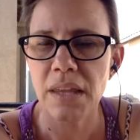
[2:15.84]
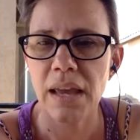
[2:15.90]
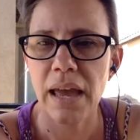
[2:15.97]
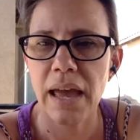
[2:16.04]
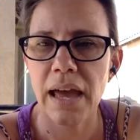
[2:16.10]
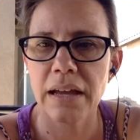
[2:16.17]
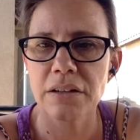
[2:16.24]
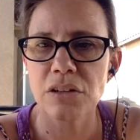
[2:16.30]

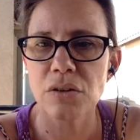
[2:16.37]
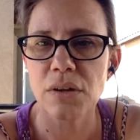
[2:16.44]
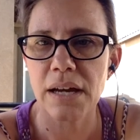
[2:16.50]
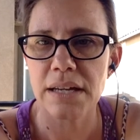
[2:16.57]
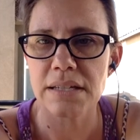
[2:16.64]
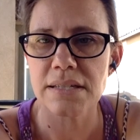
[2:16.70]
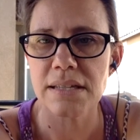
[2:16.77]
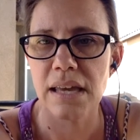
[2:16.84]
And you
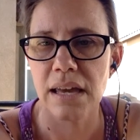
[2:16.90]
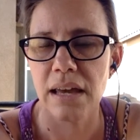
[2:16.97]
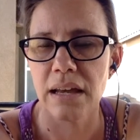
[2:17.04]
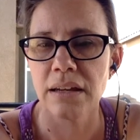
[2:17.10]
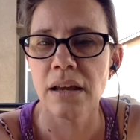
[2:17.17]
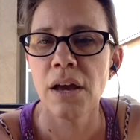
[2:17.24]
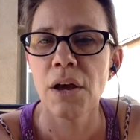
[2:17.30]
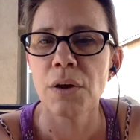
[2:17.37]
guys
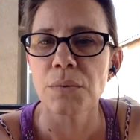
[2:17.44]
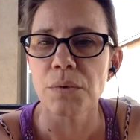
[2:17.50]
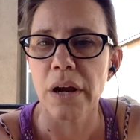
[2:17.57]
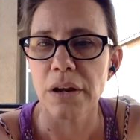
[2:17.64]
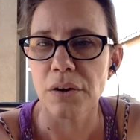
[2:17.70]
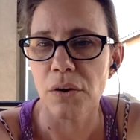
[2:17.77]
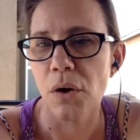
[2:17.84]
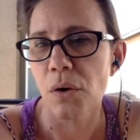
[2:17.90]
can
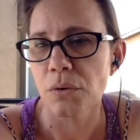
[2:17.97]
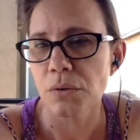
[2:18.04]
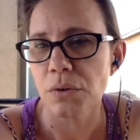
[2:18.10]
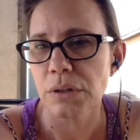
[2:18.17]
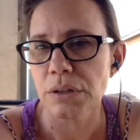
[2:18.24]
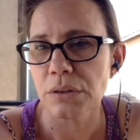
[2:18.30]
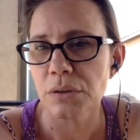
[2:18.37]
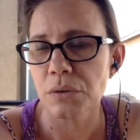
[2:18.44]
write your own
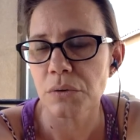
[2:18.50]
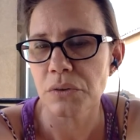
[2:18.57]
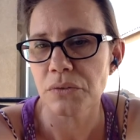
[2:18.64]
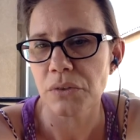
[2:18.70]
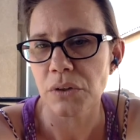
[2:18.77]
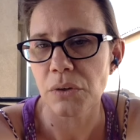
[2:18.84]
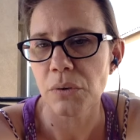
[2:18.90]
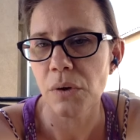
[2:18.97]
critical
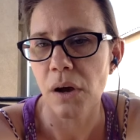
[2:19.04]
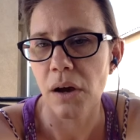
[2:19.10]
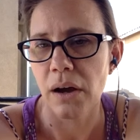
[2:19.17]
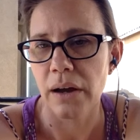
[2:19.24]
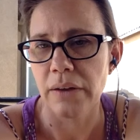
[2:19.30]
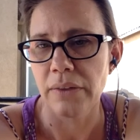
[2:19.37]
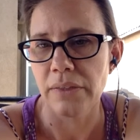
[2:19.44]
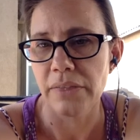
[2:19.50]
review
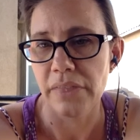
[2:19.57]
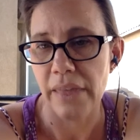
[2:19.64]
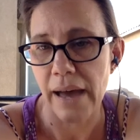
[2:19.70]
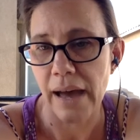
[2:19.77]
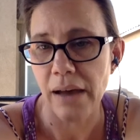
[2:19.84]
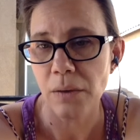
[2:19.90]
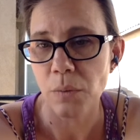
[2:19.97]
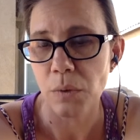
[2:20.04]
on
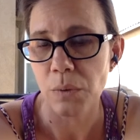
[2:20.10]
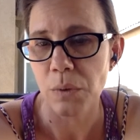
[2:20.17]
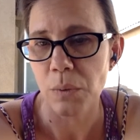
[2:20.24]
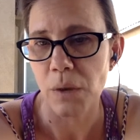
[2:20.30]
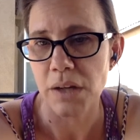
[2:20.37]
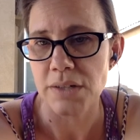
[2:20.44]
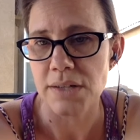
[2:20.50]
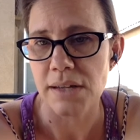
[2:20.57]
that, what we
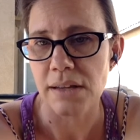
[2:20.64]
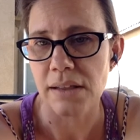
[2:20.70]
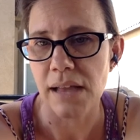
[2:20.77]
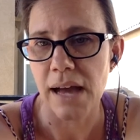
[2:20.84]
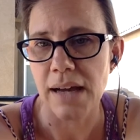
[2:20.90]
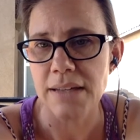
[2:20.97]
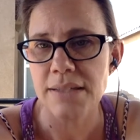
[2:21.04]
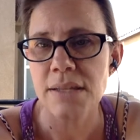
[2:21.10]
watch in
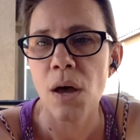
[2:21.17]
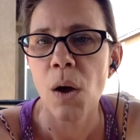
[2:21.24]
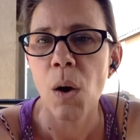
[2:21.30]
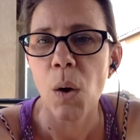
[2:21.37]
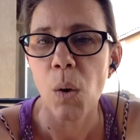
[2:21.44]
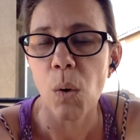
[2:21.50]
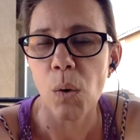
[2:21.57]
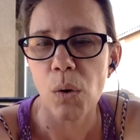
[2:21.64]
class,
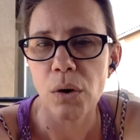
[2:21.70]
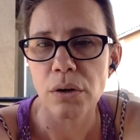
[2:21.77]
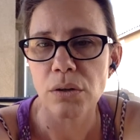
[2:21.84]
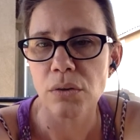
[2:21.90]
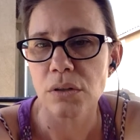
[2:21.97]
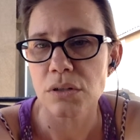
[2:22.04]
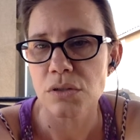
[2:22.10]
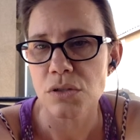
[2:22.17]
or
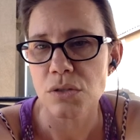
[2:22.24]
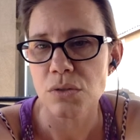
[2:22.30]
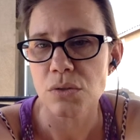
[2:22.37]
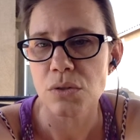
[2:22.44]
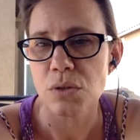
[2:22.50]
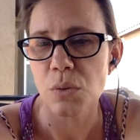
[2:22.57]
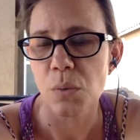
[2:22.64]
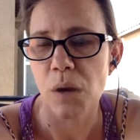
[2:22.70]
you can
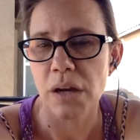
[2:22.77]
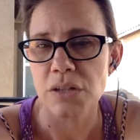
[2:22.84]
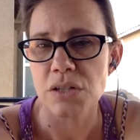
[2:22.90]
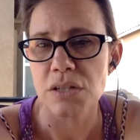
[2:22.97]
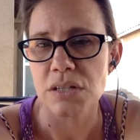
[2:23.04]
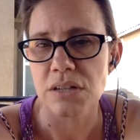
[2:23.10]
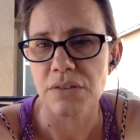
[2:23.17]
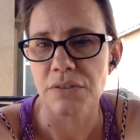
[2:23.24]
choose to watch
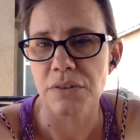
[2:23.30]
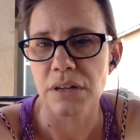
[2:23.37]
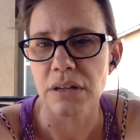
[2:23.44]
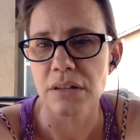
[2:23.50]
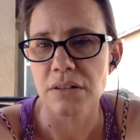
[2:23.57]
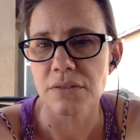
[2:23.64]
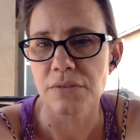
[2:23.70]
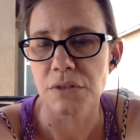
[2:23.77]
a
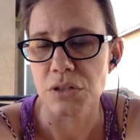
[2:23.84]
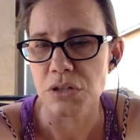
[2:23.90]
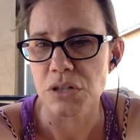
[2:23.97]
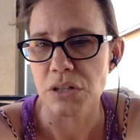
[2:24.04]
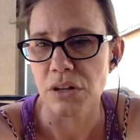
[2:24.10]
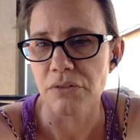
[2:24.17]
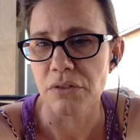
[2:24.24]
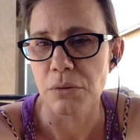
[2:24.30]
different
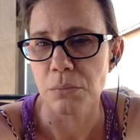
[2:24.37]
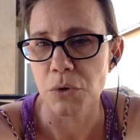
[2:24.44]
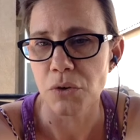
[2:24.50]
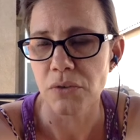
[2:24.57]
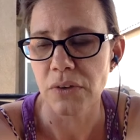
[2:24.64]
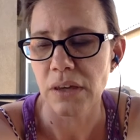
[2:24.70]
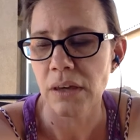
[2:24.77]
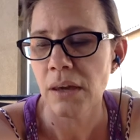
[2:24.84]
version of the
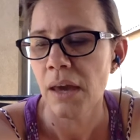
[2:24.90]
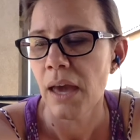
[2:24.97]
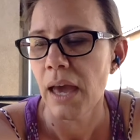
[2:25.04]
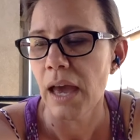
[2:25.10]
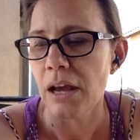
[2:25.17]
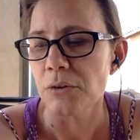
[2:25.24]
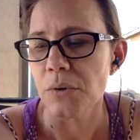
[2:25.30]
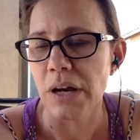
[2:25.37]
movie
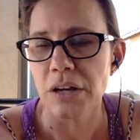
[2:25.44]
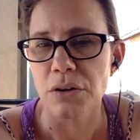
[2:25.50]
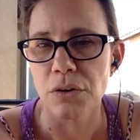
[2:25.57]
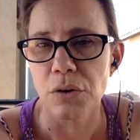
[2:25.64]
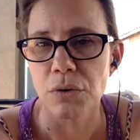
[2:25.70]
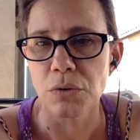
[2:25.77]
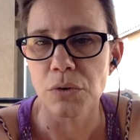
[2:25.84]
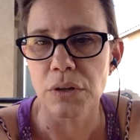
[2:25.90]
and write your
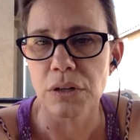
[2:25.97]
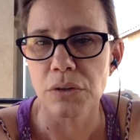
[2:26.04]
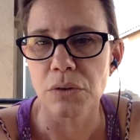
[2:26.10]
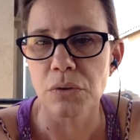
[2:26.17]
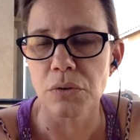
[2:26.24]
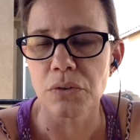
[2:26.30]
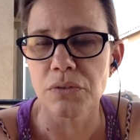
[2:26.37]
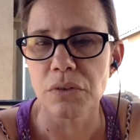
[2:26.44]
own
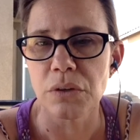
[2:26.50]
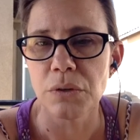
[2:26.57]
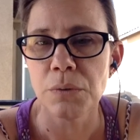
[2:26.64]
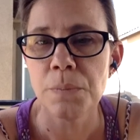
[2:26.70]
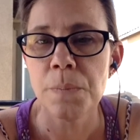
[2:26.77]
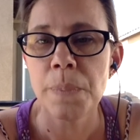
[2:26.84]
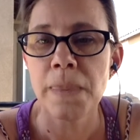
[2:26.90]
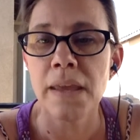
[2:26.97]
critical review.